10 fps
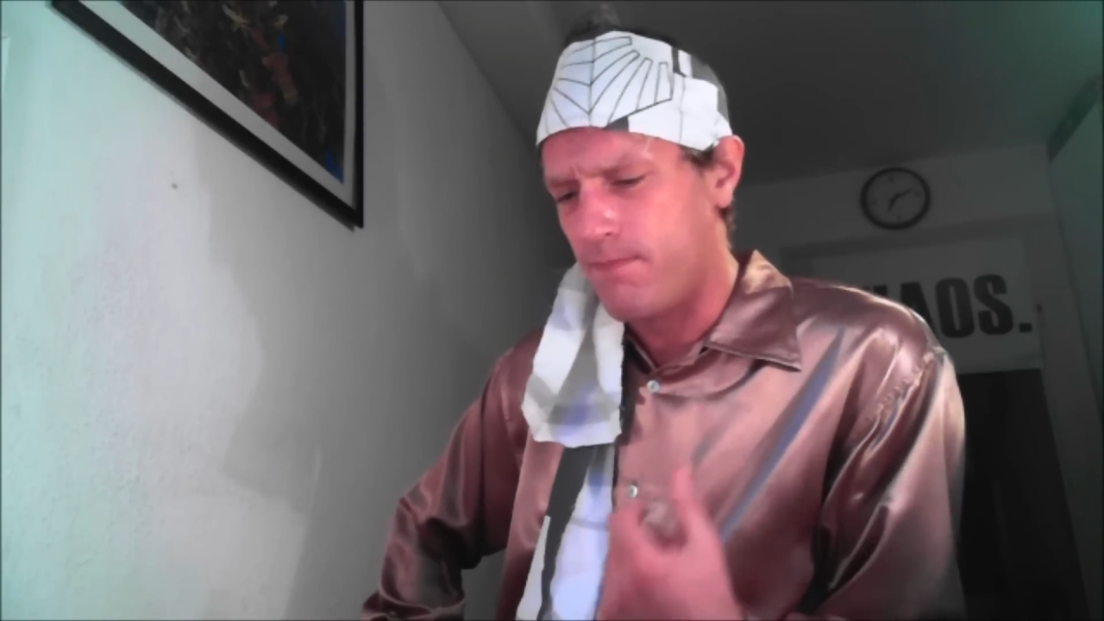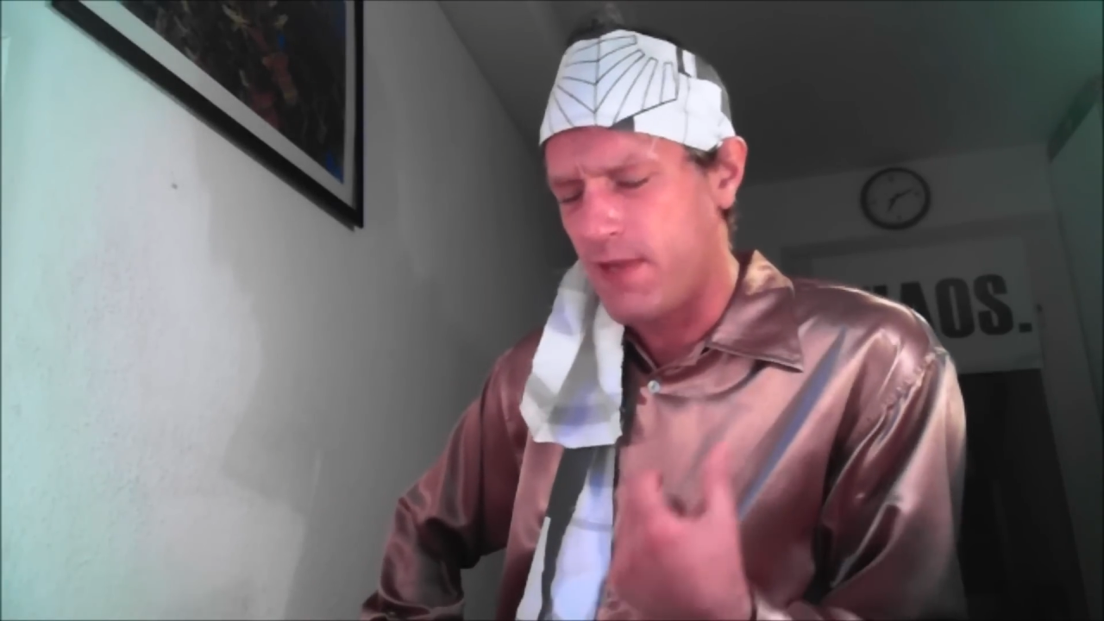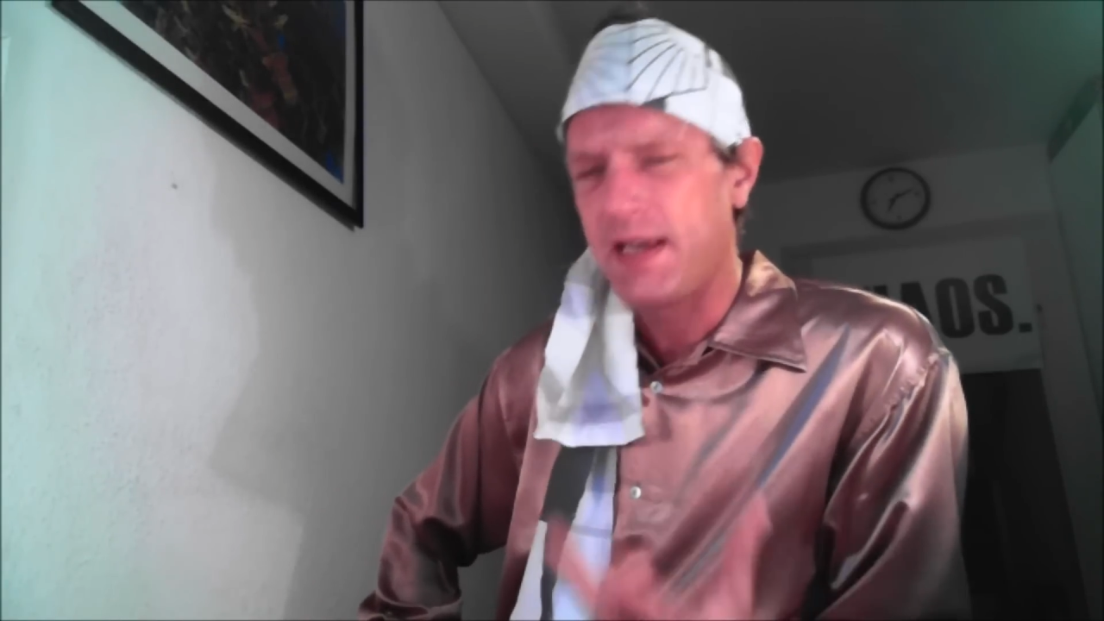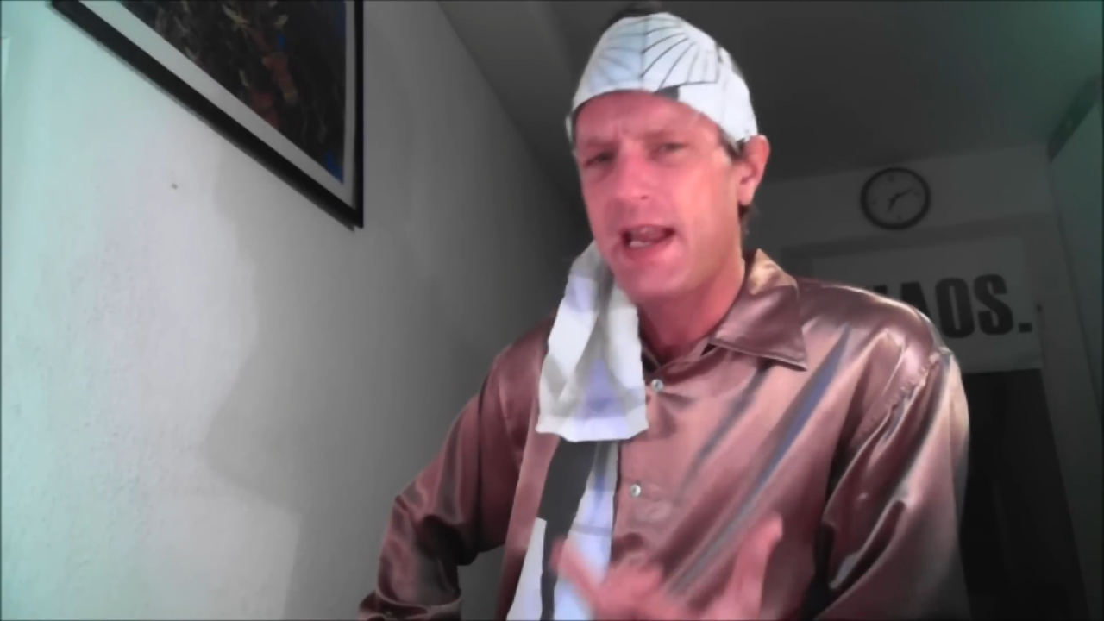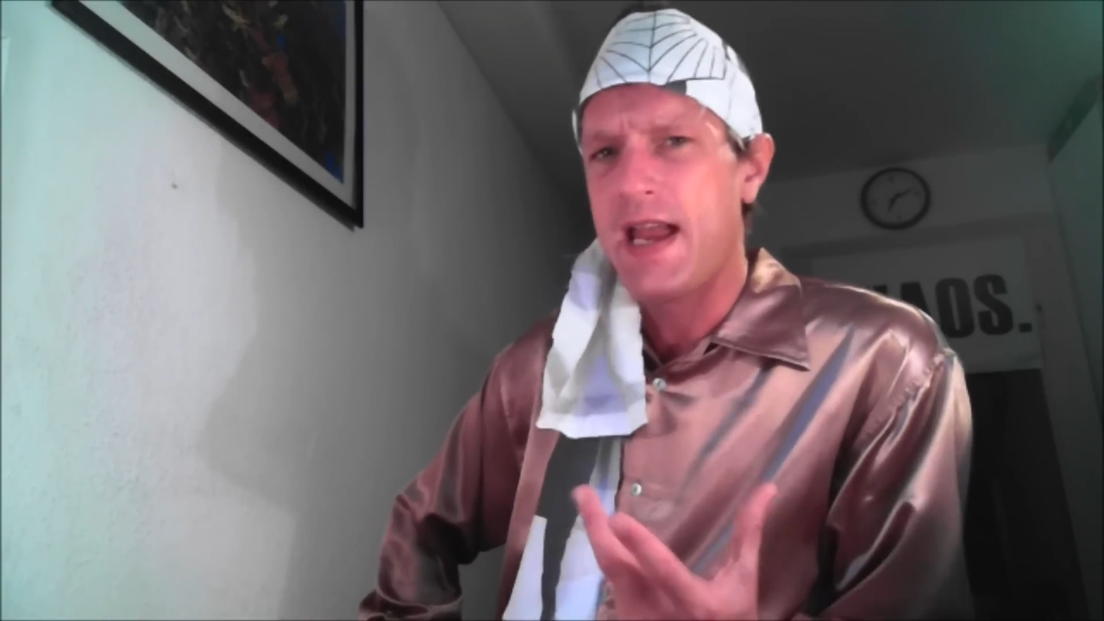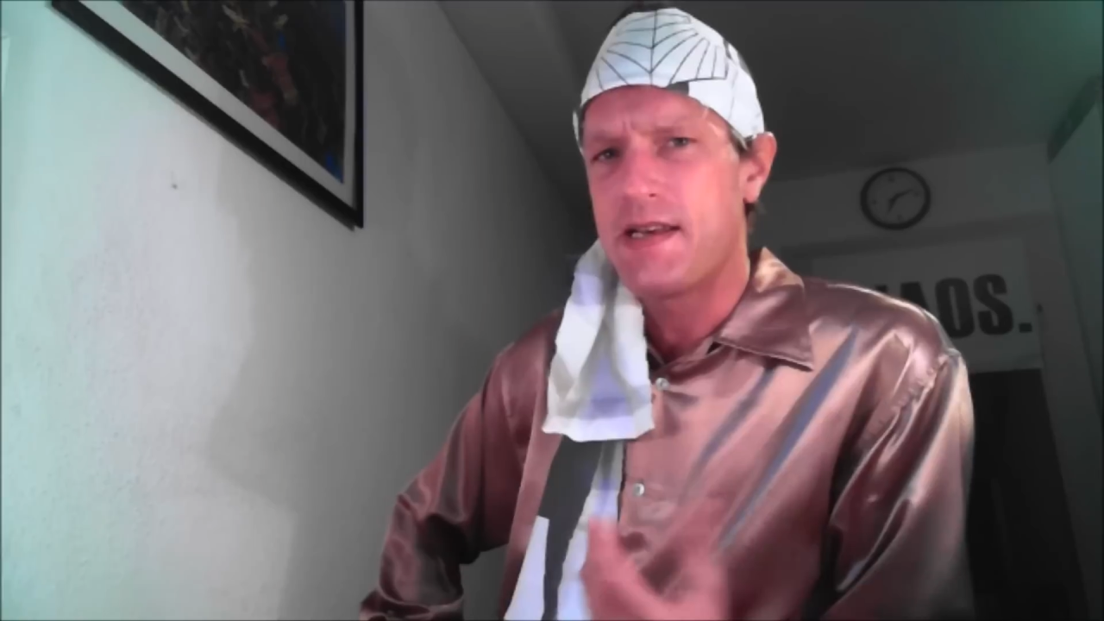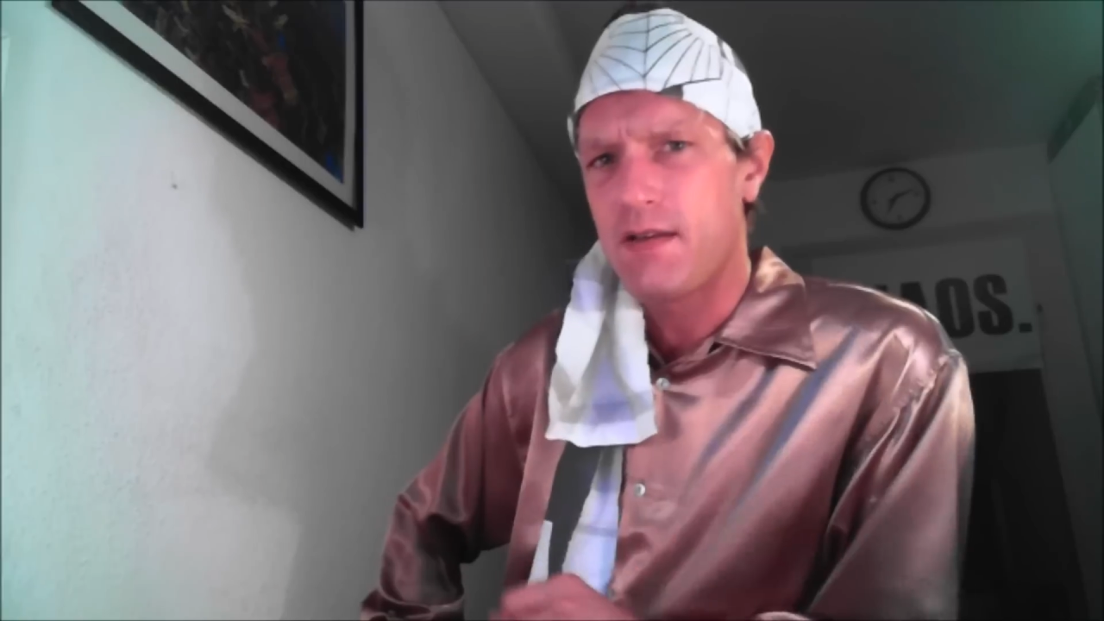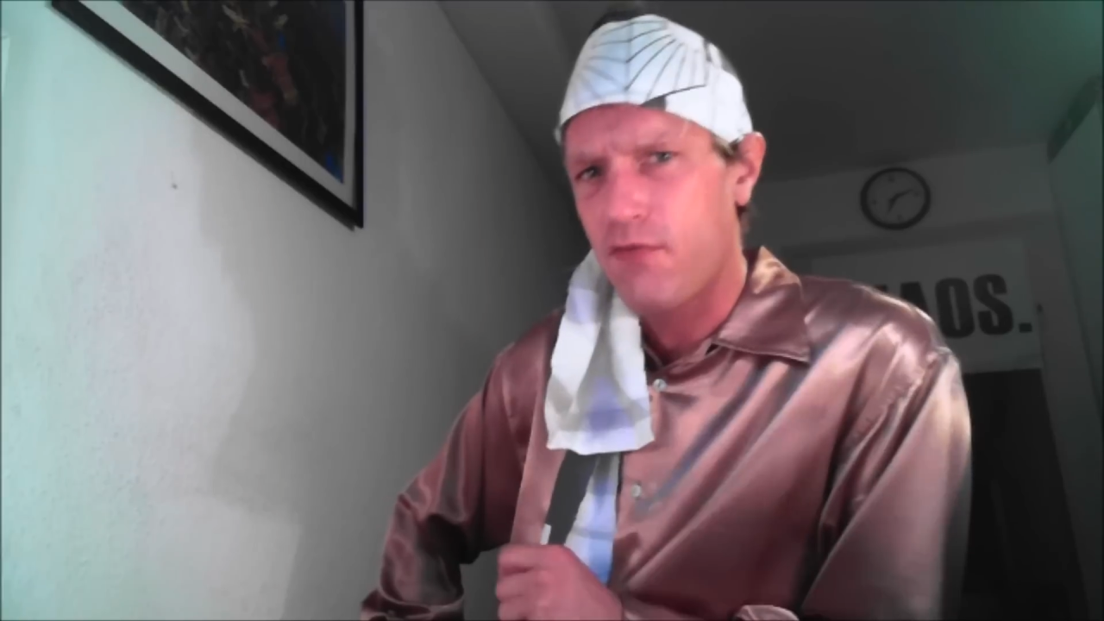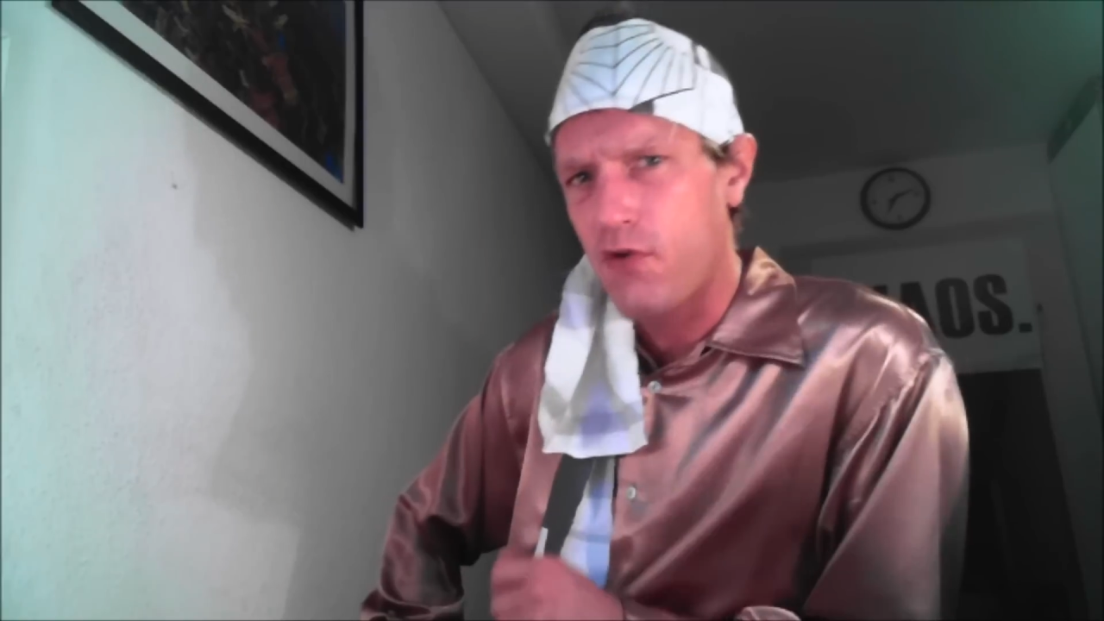dedicated